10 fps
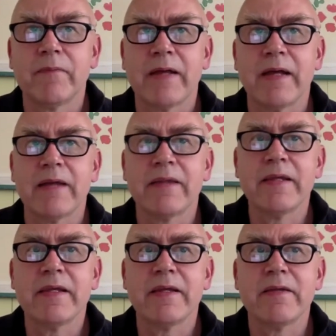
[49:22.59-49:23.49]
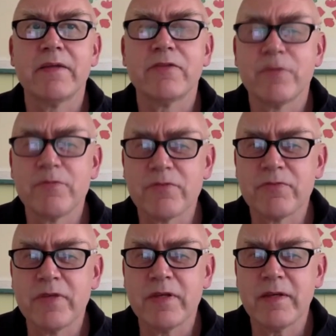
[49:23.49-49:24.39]
I think in terms of
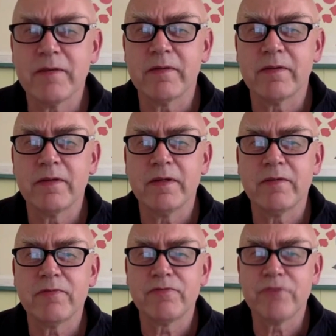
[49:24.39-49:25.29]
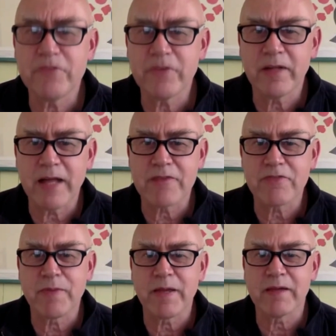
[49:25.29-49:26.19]
the physical
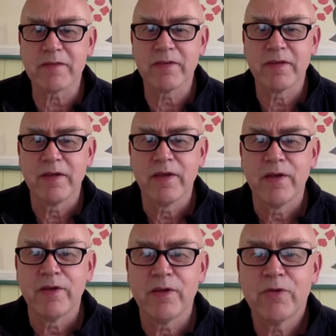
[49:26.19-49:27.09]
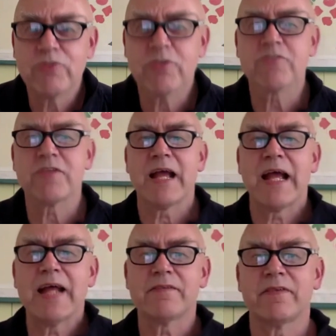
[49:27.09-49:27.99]
aspect, you could just
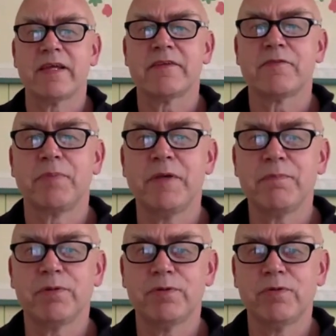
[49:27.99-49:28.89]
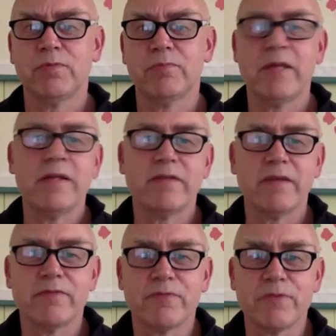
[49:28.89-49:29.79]
add that people who
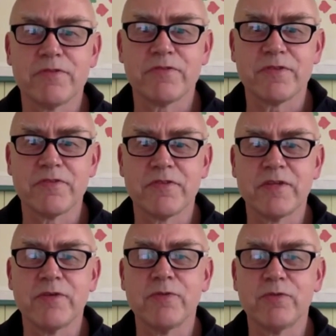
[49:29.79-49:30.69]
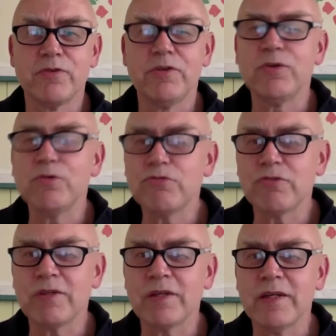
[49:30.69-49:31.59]
meditate, for instance, they don't
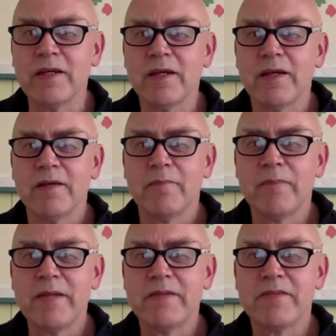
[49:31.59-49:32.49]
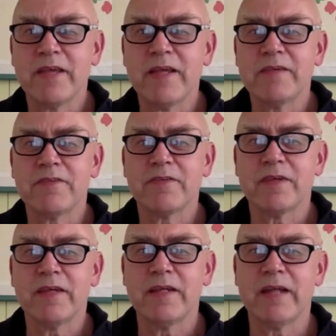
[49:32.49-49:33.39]
usually meditate
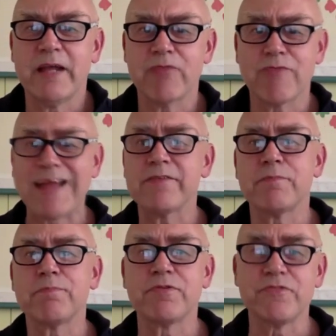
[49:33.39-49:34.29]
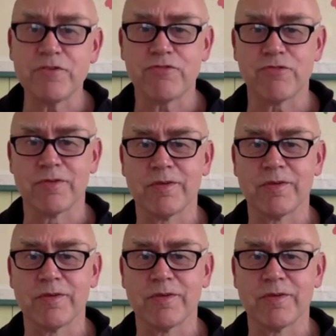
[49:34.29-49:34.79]
in a random position.